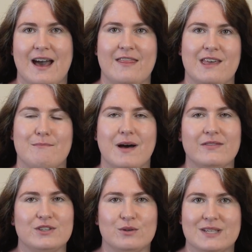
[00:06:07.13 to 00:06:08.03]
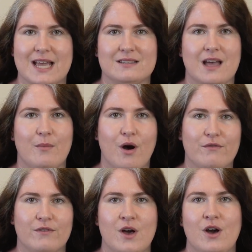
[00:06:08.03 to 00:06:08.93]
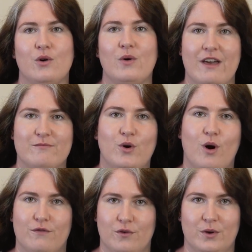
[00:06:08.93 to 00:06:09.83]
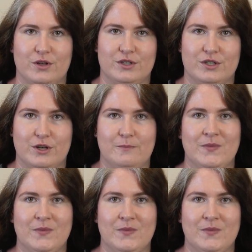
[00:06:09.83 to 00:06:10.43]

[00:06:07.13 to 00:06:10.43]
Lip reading: Are there months you'll take time off or have more offer work to do?